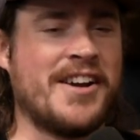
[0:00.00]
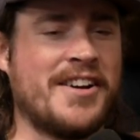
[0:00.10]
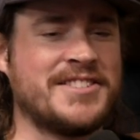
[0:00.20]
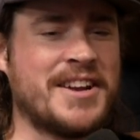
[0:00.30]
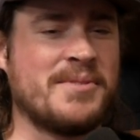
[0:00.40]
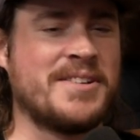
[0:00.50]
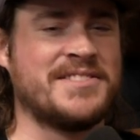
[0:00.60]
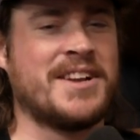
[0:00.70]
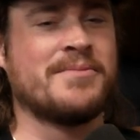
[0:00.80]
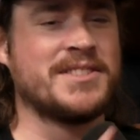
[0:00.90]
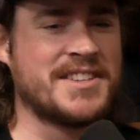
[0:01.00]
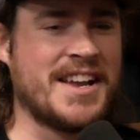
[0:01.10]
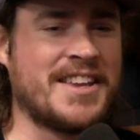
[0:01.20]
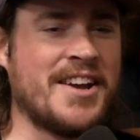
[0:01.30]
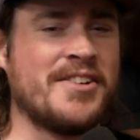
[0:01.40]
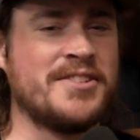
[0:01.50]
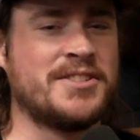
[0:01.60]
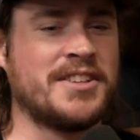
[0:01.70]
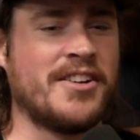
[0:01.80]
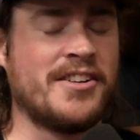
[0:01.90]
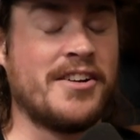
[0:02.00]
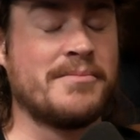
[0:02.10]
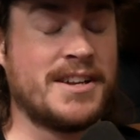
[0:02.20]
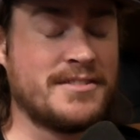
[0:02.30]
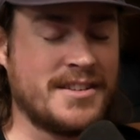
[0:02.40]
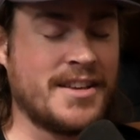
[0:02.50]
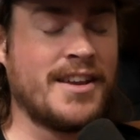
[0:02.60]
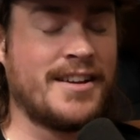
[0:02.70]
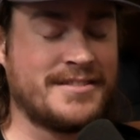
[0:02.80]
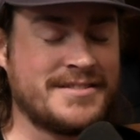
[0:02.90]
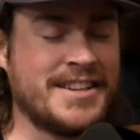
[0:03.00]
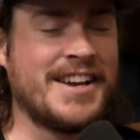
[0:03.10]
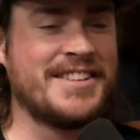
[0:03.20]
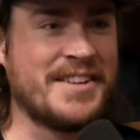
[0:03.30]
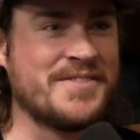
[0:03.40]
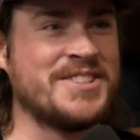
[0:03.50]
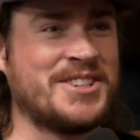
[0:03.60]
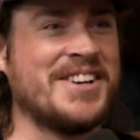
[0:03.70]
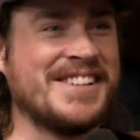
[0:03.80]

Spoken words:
Someone's like, "Yo, you should go home," and I was like, "Yeah, I definitely should."